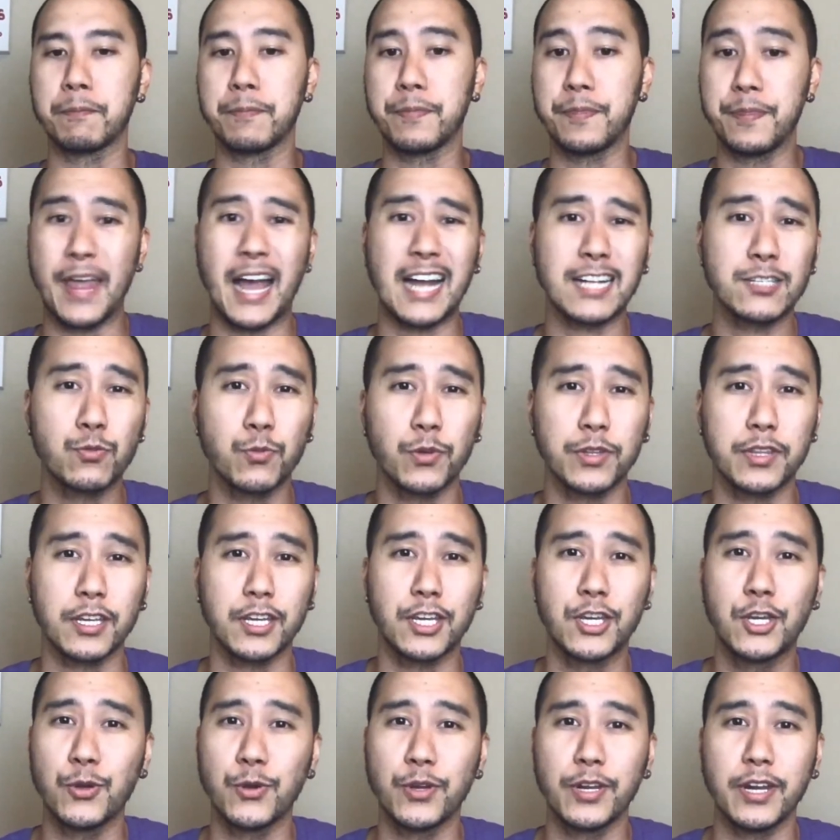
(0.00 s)
that's what the
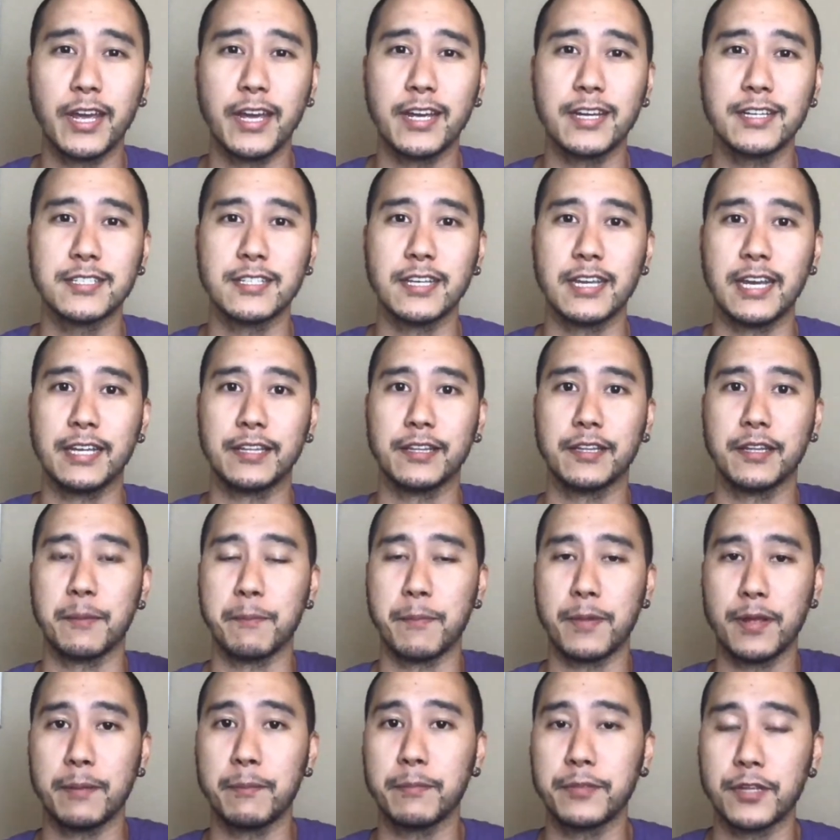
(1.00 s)
Q&As and
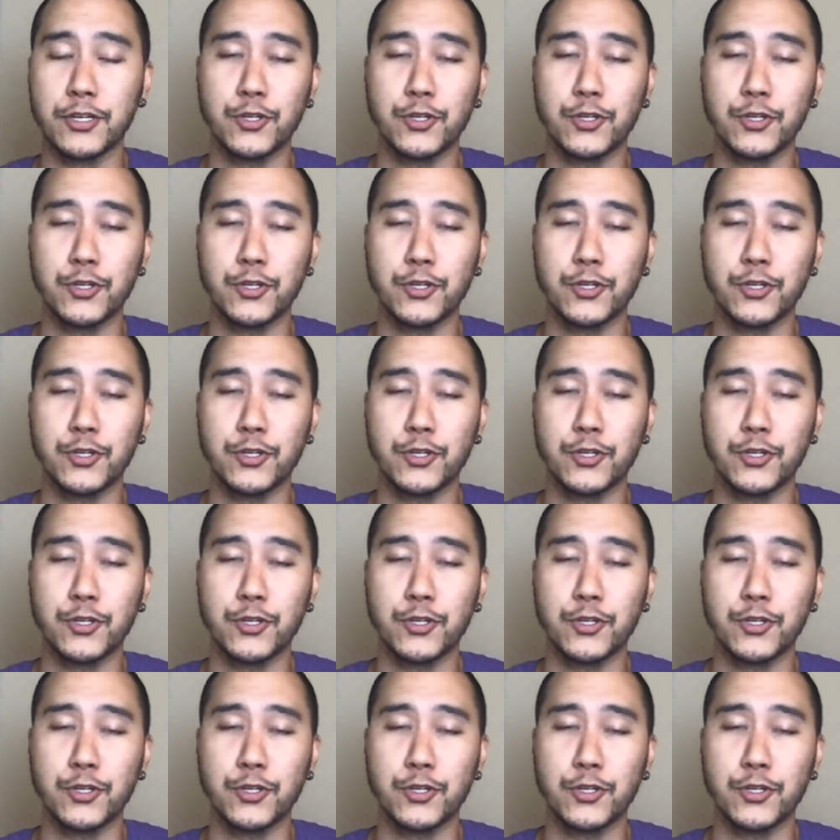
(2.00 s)
the